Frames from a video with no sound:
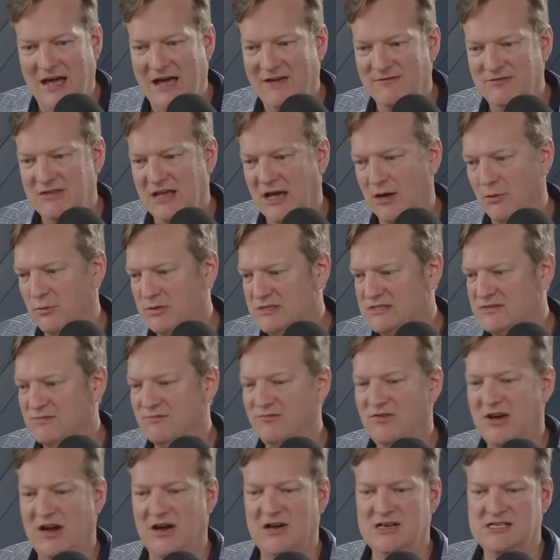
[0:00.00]
I've dealt with
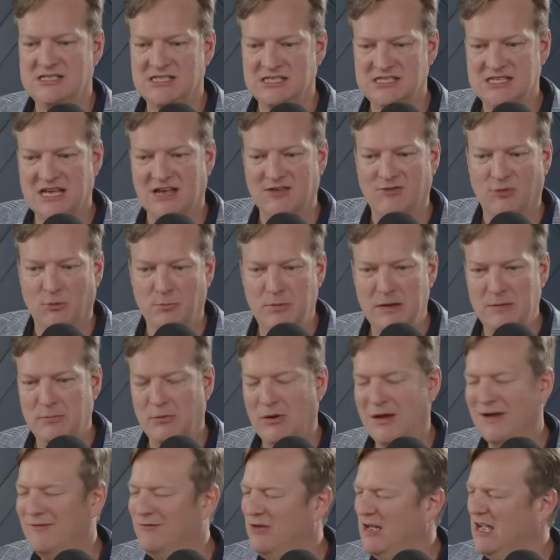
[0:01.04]
some very successful
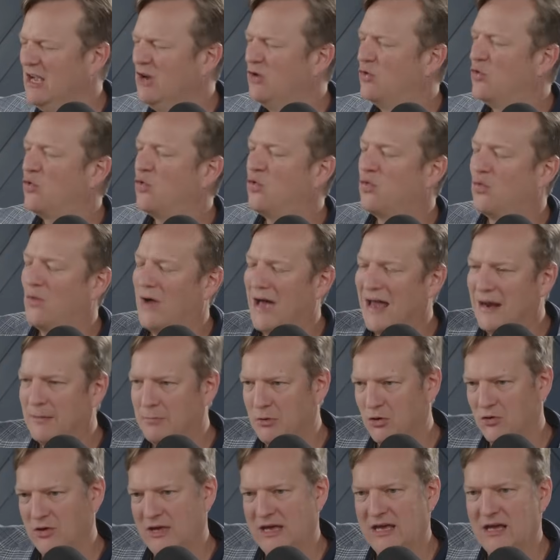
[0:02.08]
people have
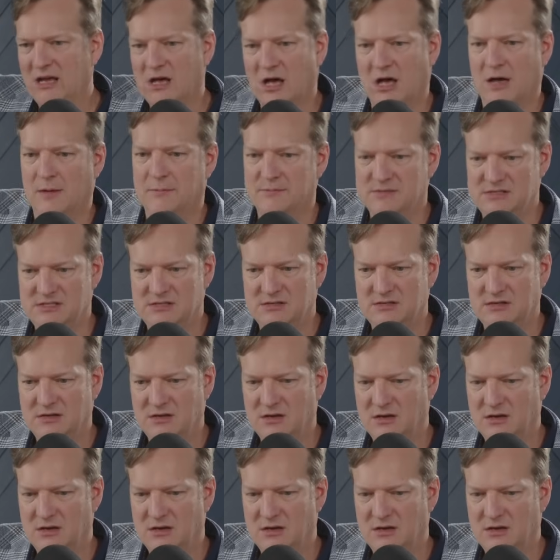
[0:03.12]
incredible incomes